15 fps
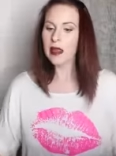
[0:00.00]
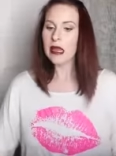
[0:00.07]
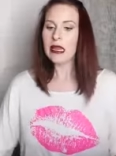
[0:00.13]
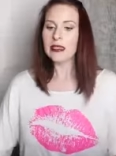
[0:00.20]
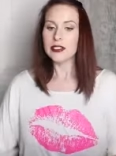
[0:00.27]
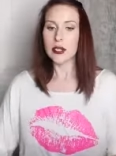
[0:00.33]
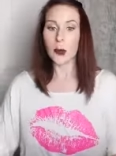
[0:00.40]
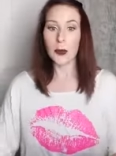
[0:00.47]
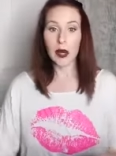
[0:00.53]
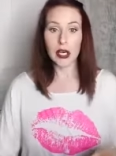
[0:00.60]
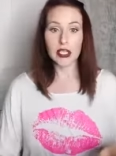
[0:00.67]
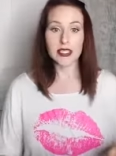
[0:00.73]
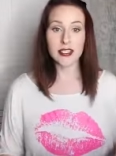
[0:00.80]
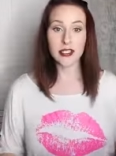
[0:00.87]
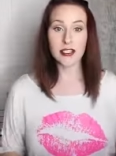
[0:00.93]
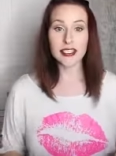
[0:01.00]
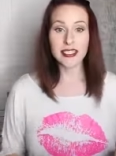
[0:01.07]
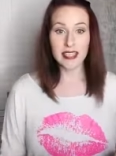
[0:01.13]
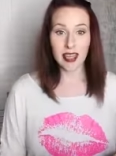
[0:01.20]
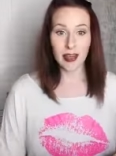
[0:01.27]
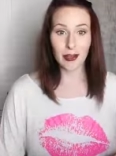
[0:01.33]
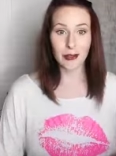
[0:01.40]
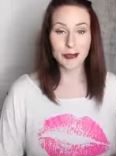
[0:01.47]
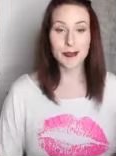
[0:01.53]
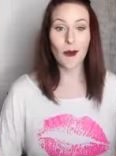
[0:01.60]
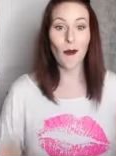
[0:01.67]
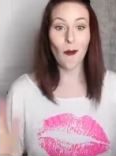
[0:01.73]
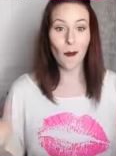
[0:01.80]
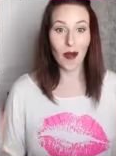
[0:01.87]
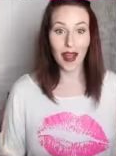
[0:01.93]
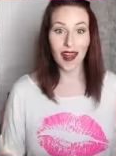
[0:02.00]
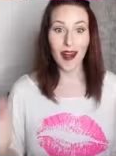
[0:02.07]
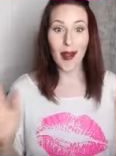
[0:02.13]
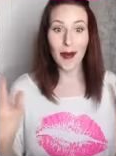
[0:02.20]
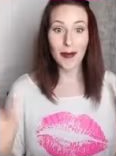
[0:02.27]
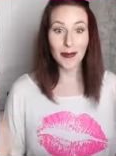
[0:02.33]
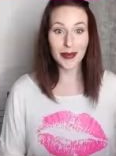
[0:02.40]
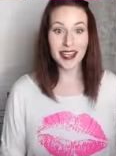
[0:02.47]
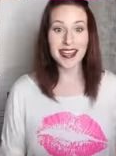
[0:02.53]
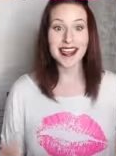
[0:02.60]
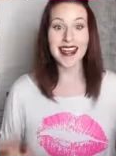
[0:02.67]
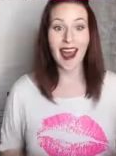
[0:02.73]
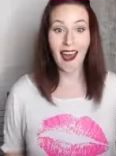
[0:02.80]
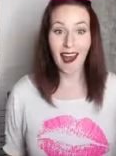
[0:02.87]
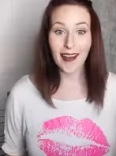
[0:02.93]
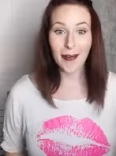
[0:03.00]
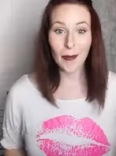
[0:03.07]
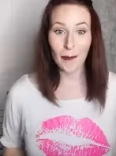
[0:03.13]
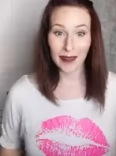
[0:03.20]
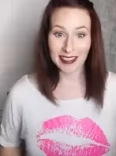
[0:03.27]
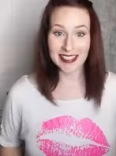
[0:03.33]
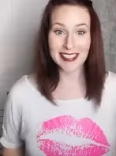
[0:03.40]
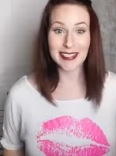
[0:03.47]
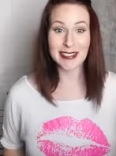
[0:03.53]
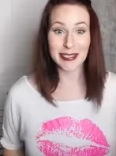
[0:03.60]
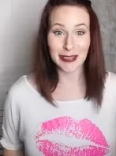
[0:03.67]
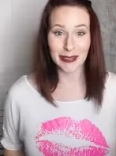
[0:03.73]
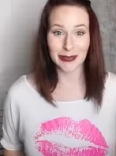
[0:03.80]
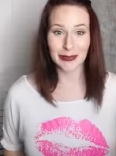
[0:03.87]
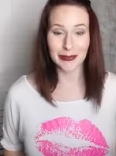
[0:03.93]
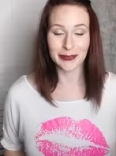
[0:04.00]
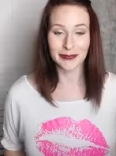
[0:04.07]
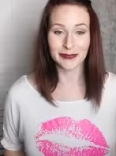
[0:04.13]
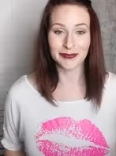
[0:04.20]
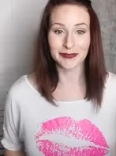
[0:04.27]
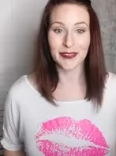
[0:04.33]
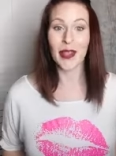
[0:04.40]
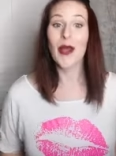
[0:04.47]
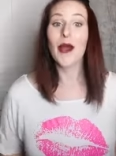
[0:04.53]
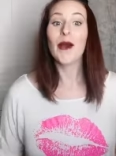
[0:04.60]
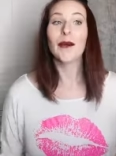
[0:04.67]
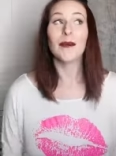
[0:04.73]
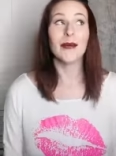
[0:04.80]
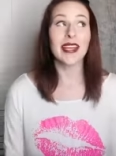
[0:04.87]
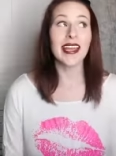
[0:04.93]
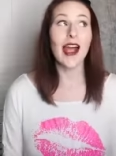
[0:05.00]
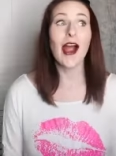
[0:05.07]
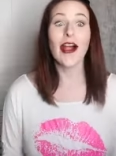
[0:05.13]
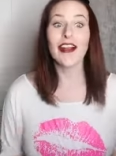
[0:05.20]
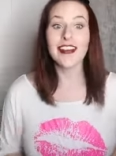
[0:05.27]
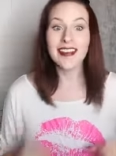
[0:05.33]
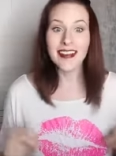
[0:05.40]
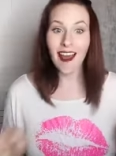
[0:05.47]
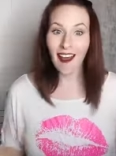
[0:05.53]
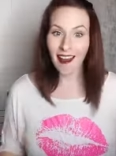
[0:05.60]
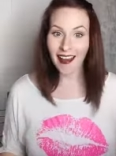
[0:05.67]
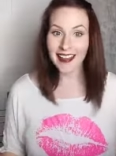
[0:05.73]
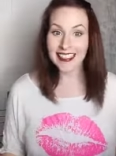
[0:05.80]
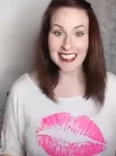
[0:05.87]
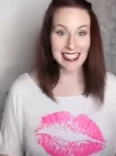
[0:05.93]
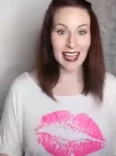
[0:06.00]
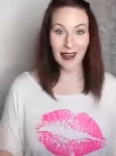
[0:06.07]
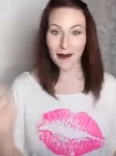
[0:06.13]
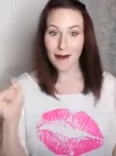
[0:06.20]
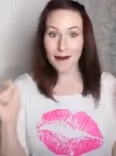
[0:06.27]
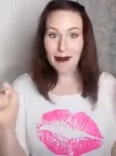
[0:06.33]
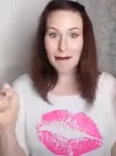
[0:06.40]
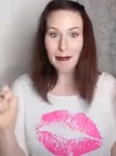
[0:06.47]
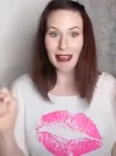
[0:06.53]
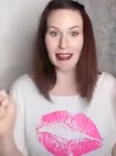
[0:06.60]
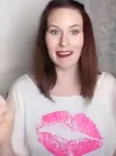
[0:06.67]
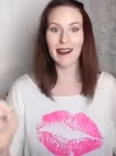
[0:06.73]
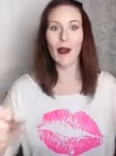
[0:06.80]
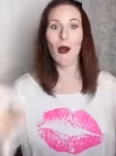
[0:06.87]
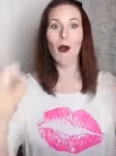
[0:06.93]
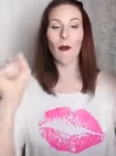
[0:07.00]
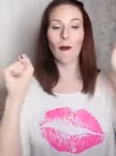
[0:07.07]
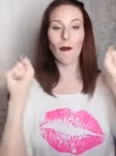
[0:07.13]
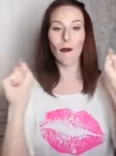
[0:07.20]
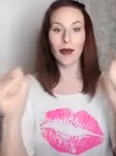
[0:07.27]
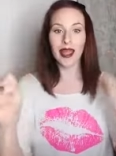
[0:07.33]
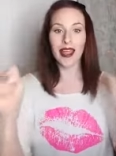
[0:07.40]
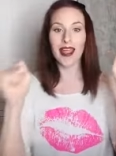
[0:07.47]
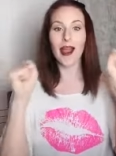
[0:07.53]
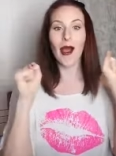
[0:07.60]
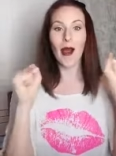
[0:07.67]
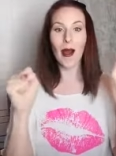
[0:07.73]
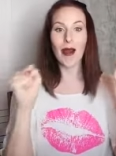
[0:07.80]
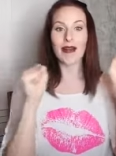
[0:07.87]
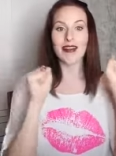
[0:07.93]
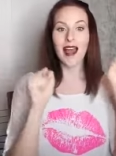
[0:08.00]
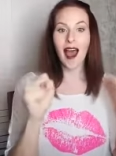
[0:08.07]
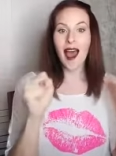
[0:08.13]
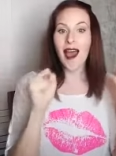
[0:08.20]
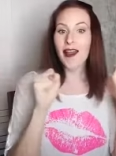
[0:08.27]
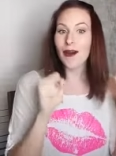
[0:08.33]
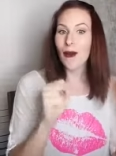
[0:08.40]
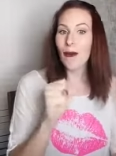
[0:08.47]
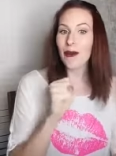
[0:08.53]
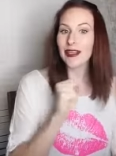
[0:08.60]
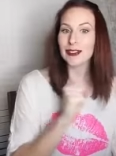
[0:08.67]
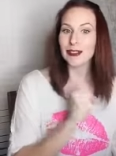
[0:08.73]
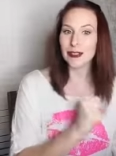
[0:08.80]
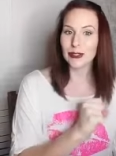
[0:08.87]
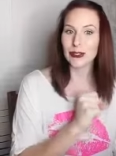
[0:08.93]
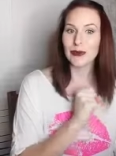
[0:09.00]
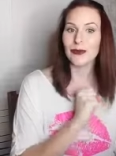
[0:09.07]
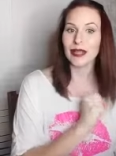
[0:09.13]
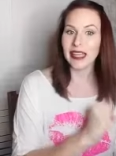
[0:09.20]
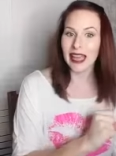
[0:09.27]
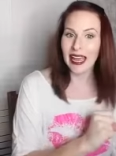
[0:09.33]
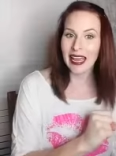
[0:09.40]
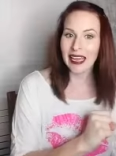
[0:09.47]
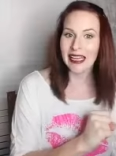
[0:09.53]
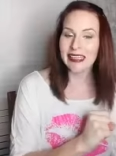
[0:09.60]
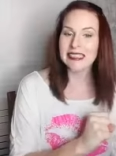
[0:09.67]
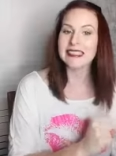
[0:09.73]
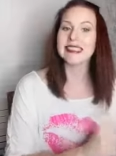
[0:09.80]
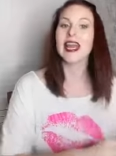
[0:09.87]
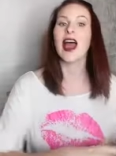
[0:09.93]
So personal sales, what are we not going to do? We are not, say it with me, we are not going to place